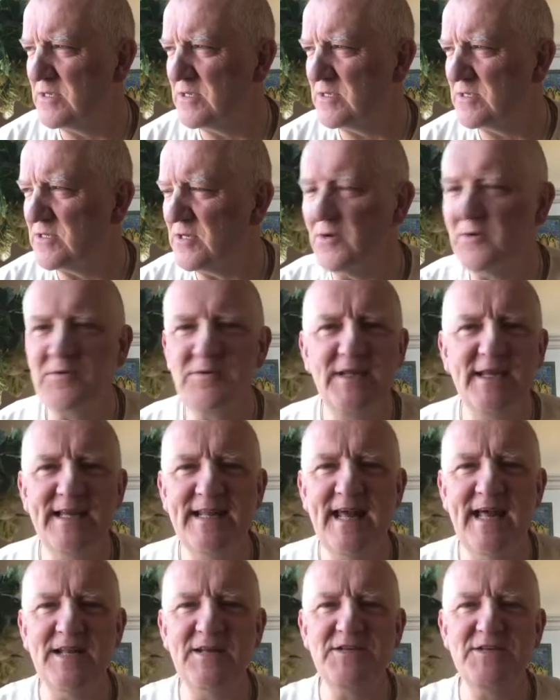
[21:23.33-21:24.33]
So the
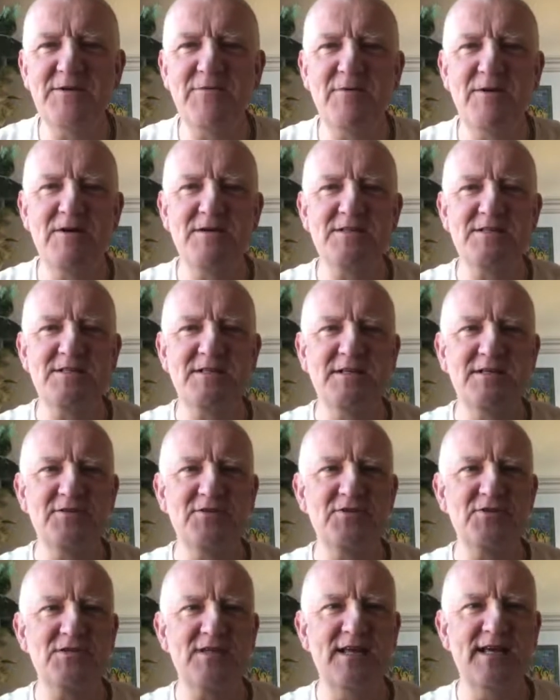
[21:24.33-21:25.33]
analogy was that
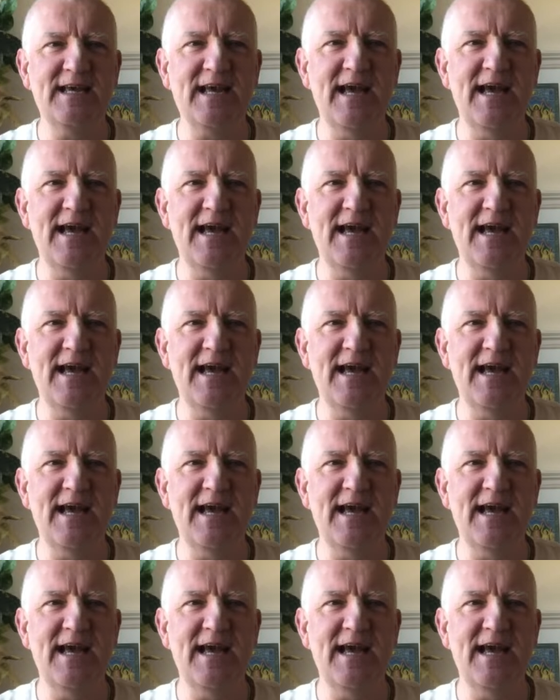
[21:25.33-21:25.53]
just like